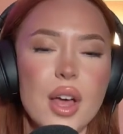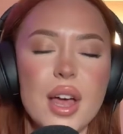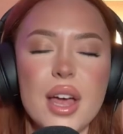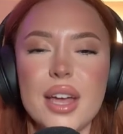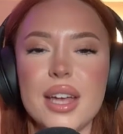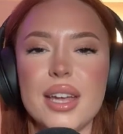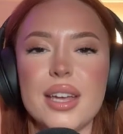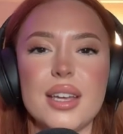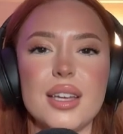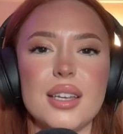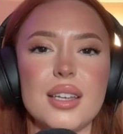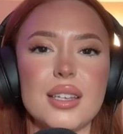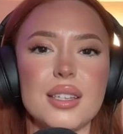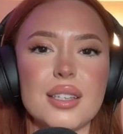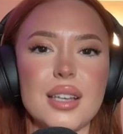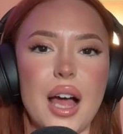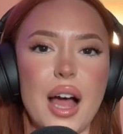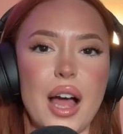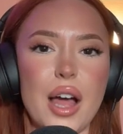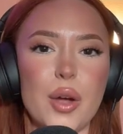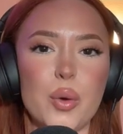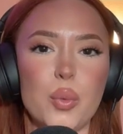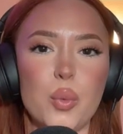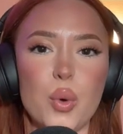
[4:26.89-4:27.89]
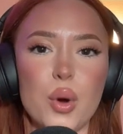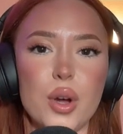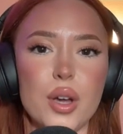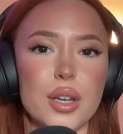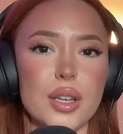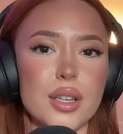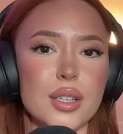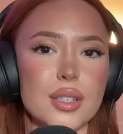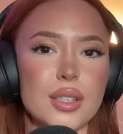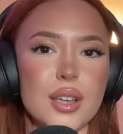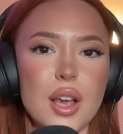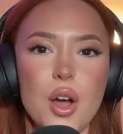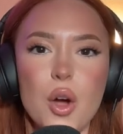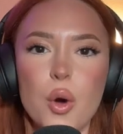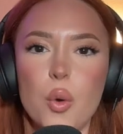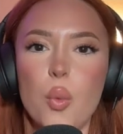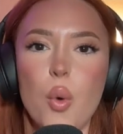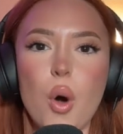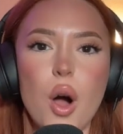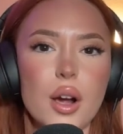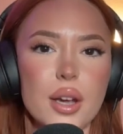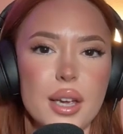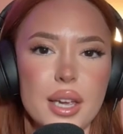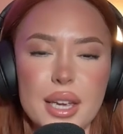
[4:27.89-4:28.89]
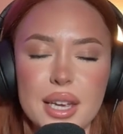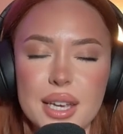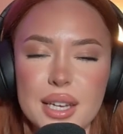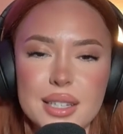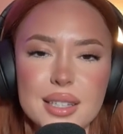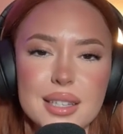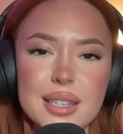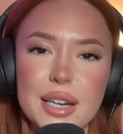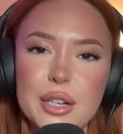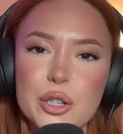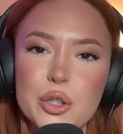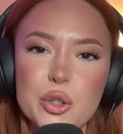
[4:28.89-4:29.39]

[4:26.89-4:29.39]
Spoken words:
is I was walking in Central